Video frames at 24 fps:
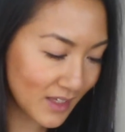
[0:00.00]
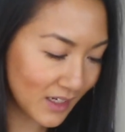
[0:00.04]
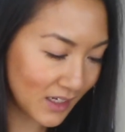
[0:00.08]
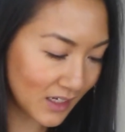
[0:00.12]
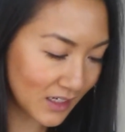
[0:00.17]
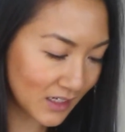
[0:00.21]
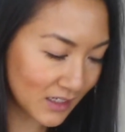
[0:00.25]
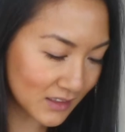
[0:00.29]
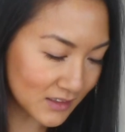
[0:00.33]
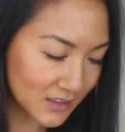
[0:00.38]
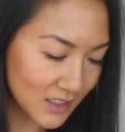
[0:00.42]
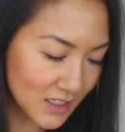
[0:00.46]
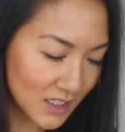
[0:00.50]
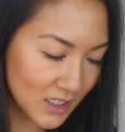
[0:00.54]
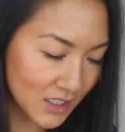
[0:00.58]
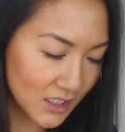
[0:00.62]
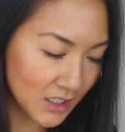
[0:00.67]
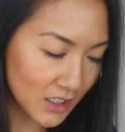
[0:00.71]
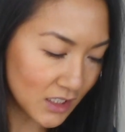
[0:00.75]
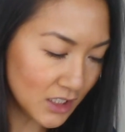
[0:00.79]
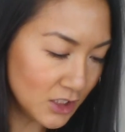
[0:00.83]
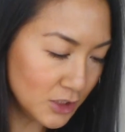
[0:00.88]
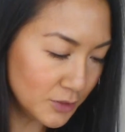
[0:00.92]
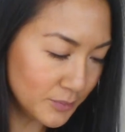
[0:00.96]
Uh,
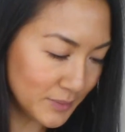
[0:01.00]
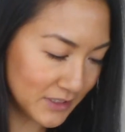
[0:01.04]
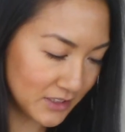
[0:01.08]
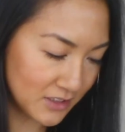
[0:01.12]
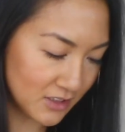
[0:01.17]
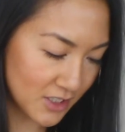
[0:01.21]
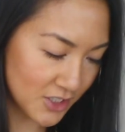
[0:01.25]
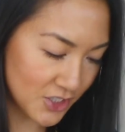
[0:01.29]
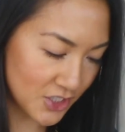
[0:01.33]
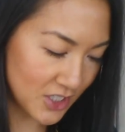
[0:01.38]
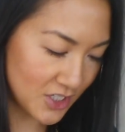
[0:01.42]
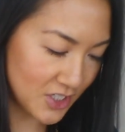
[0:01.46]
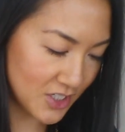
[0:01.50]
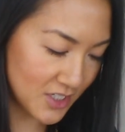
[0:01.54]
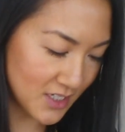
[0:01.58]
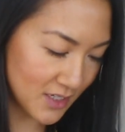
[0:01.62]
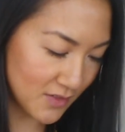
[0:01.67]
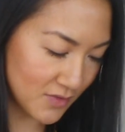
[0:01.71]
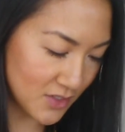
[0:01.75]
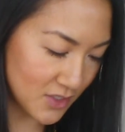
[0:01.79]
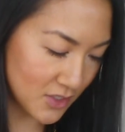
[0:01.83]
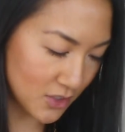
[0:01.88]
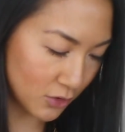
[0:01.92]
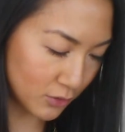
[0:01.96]
Oh my gosh, I just
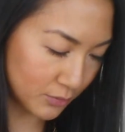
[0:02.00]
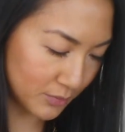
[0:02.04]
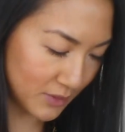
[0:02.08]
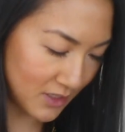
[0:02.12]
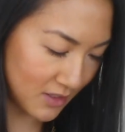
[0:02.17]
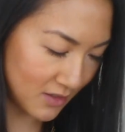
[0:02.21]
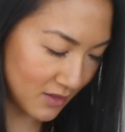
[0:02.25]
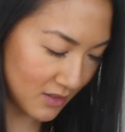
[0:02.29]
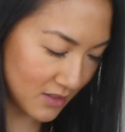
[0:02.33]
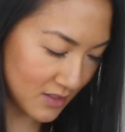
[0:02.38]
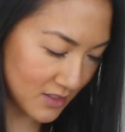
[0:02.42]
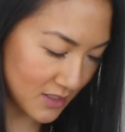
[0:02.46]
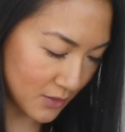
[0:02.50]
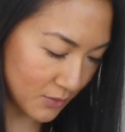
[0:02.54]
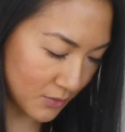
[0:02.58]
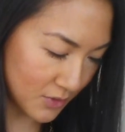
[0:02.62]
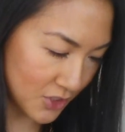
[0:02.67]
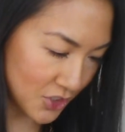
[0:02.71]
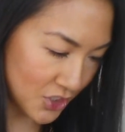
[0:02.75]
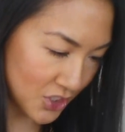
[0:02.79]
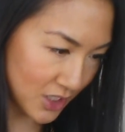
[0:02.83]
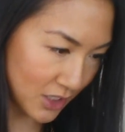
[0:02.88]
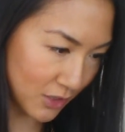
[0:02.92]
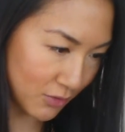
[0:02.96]
have so many things I
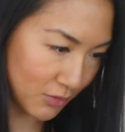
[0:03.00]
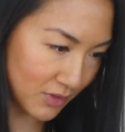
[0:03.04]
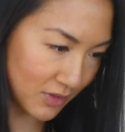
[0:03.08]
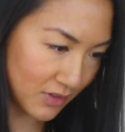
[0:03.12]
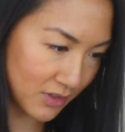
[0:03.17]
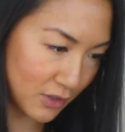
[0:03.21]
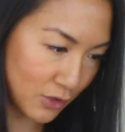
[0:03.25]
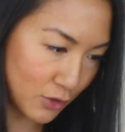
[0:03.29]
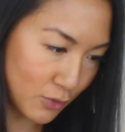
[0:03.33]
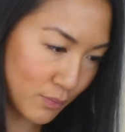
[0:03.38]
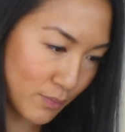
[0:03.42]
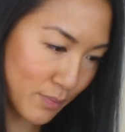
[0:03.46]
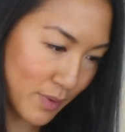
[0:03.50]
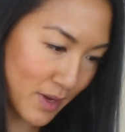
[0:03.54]
want to share with you,